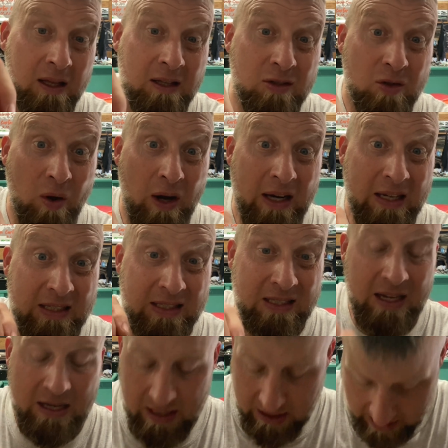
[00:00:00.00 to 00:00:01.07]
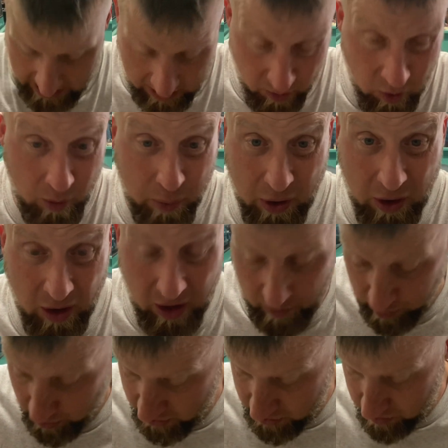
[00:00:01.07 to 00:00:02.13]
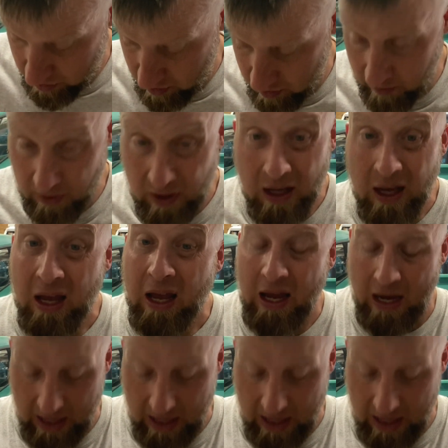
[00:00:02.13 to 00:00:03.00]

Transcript: so I could see. I didn't want to put a lot of pressure on it.